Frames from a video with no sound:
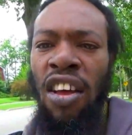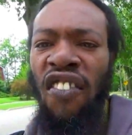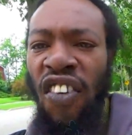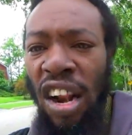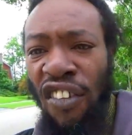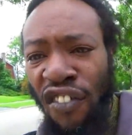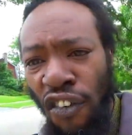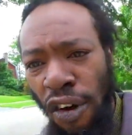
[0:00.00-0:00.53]

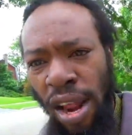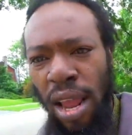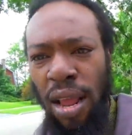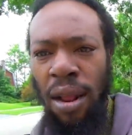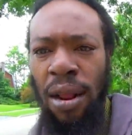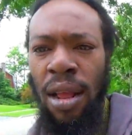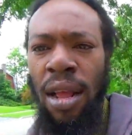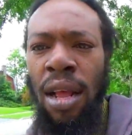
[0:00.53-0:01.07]
Feel free
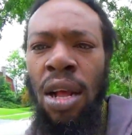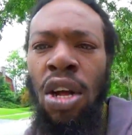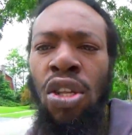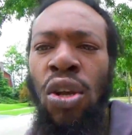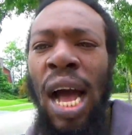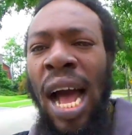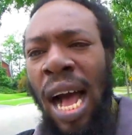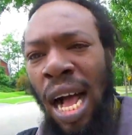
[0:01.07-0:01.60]

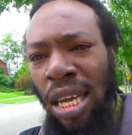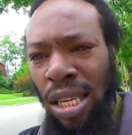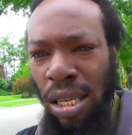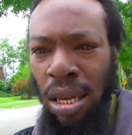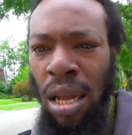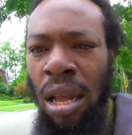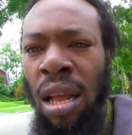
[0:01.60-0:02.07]
to ask.